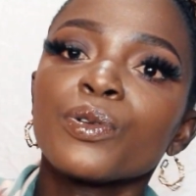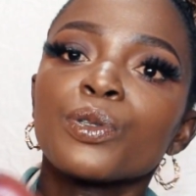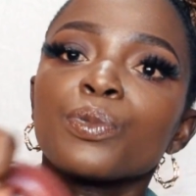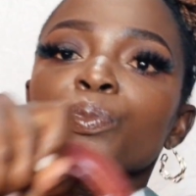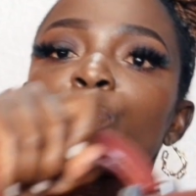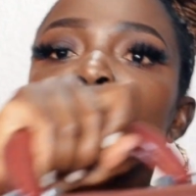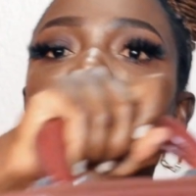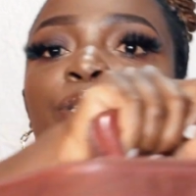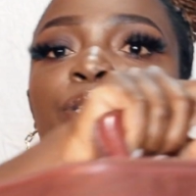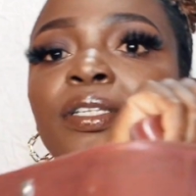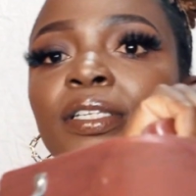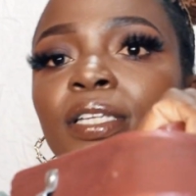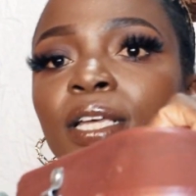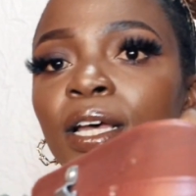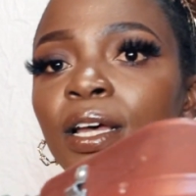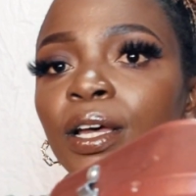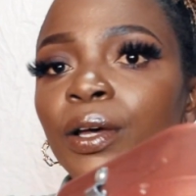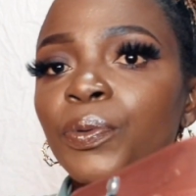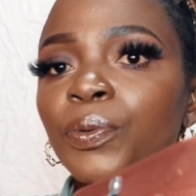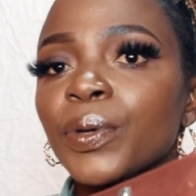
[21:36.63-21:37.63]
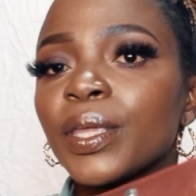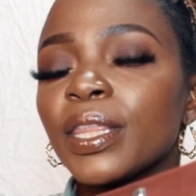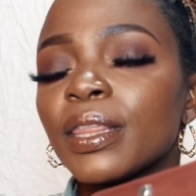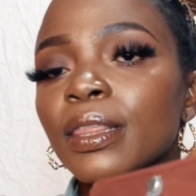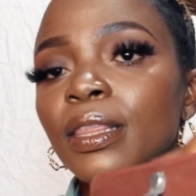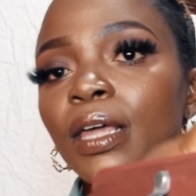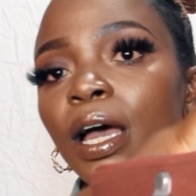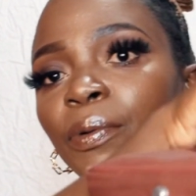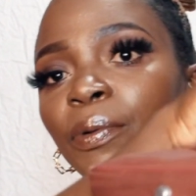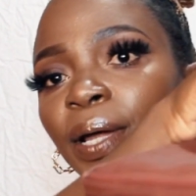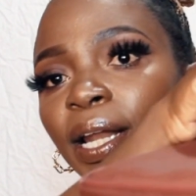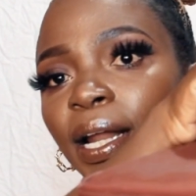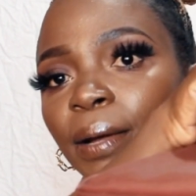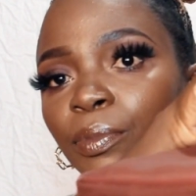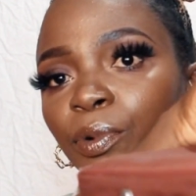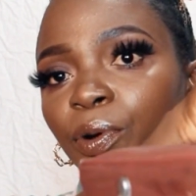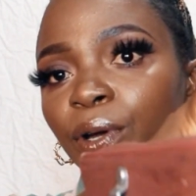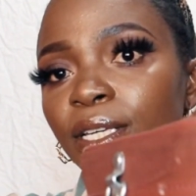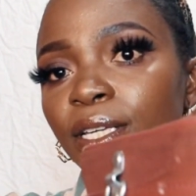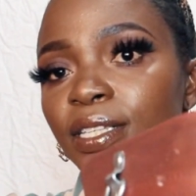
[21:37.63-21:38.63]
most with when I'm
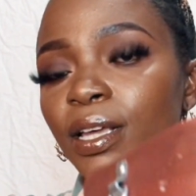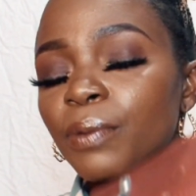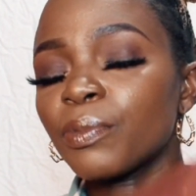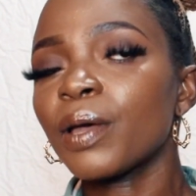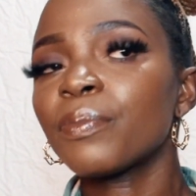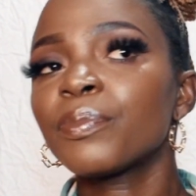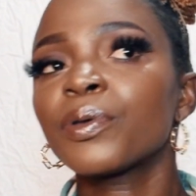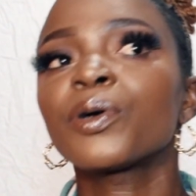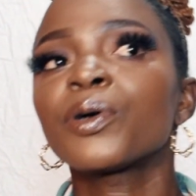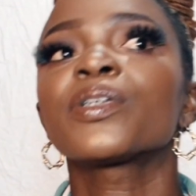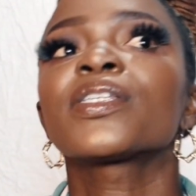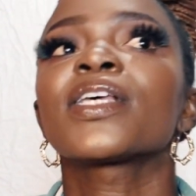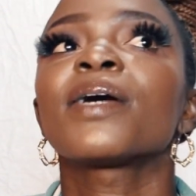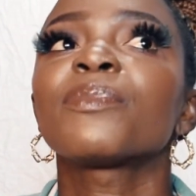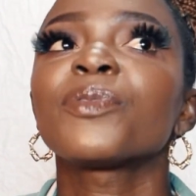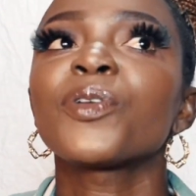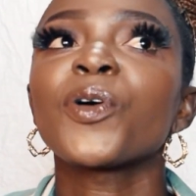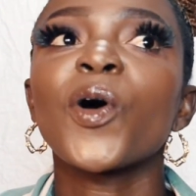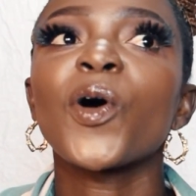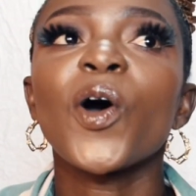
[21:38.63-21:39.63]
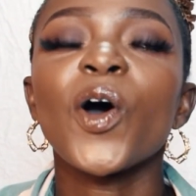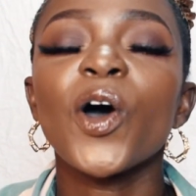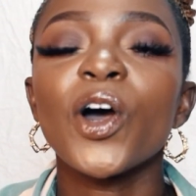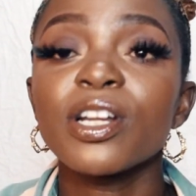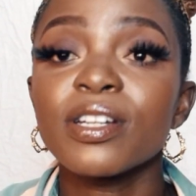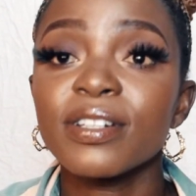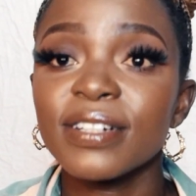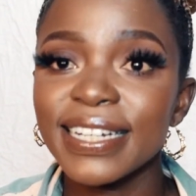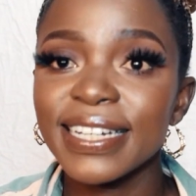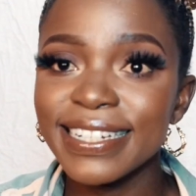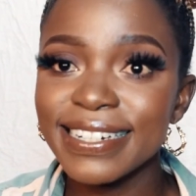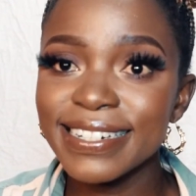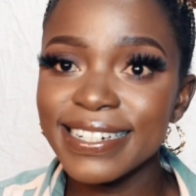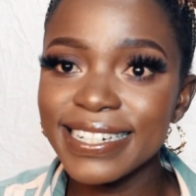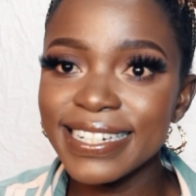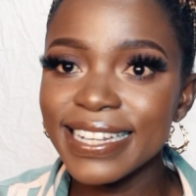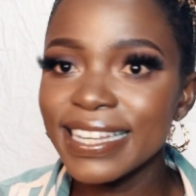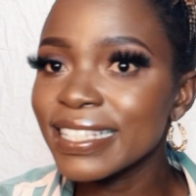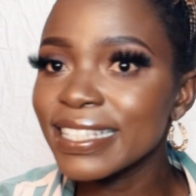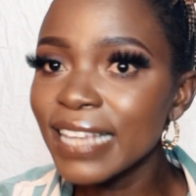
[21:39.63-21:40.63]
going somewhere, because I'm not
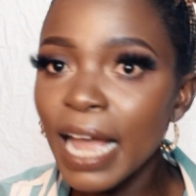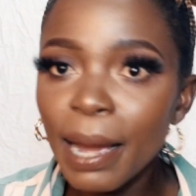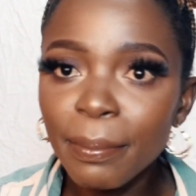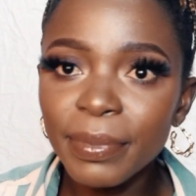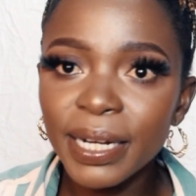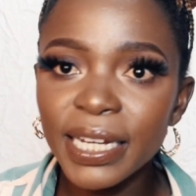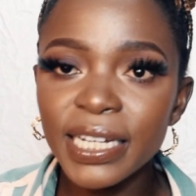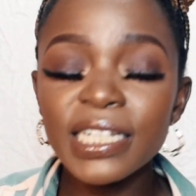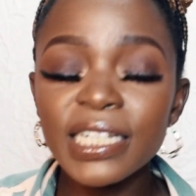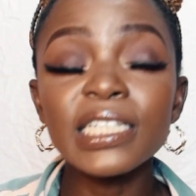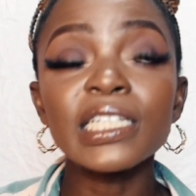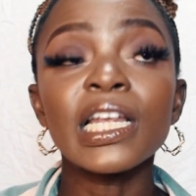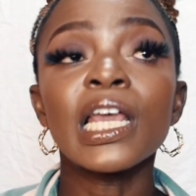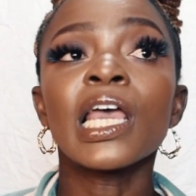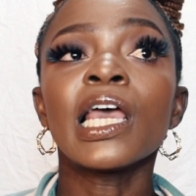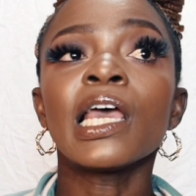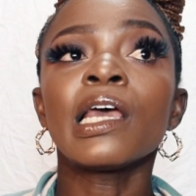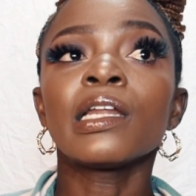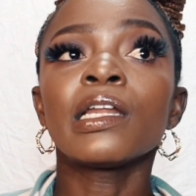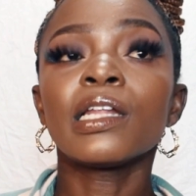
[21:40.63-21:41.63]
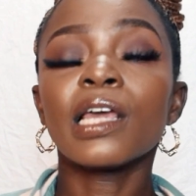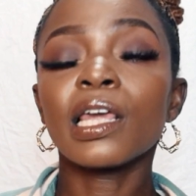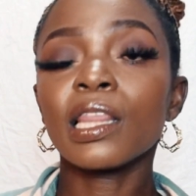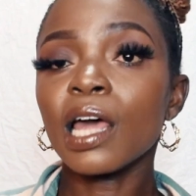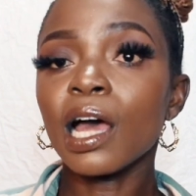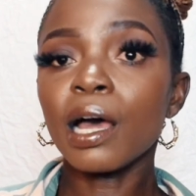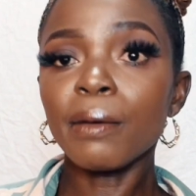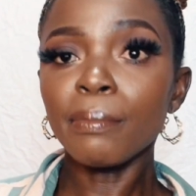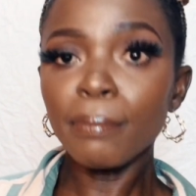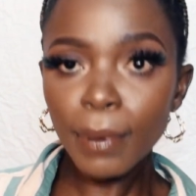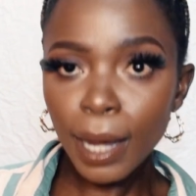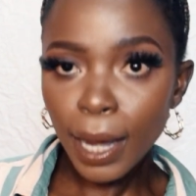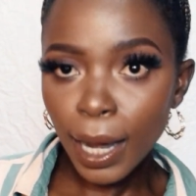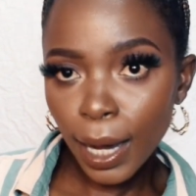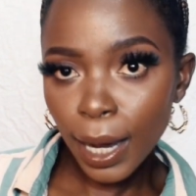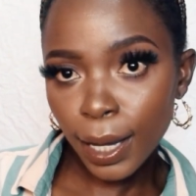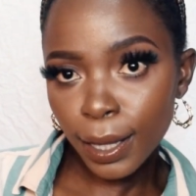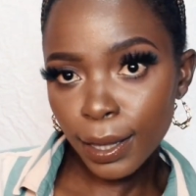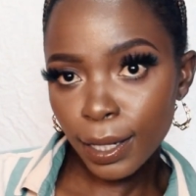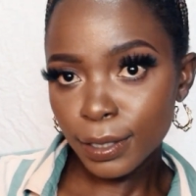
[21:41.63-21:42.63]
really established, neither am
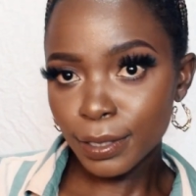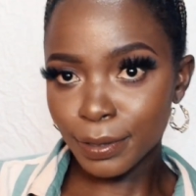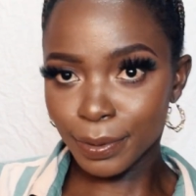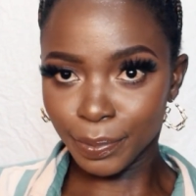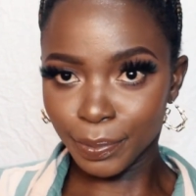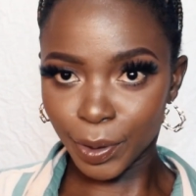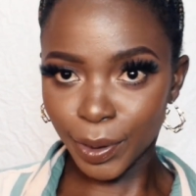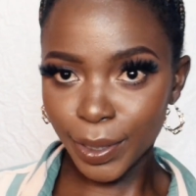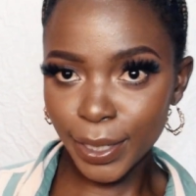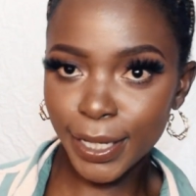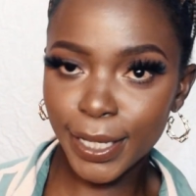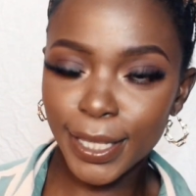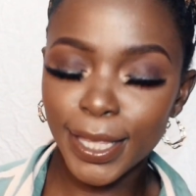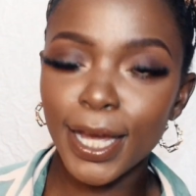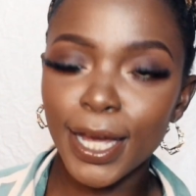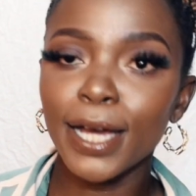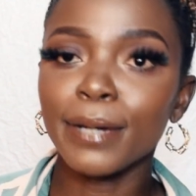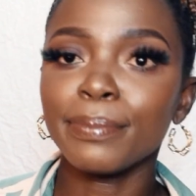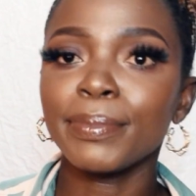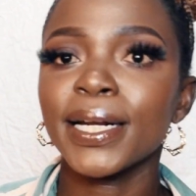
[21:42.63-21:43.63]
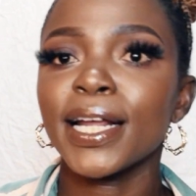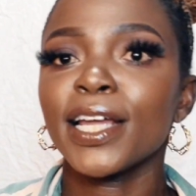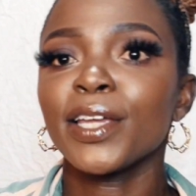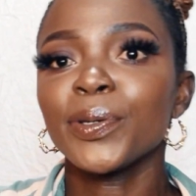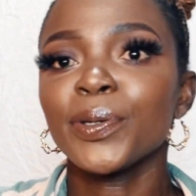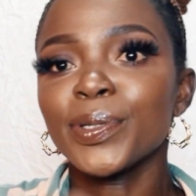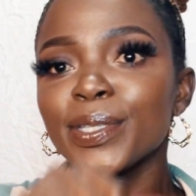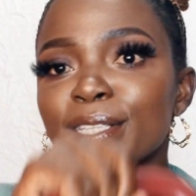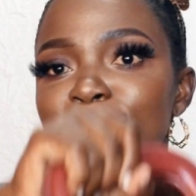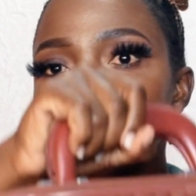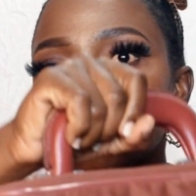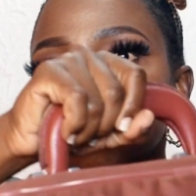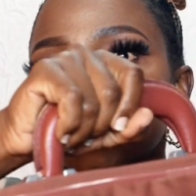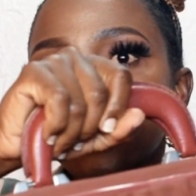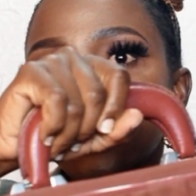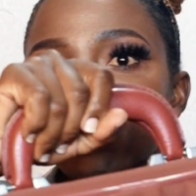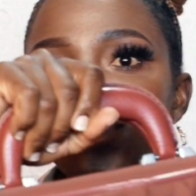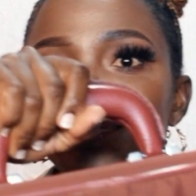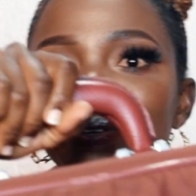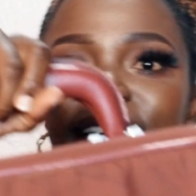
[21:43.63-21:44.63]
I that small either, but I use
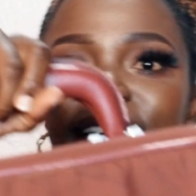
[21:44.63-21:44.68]
this when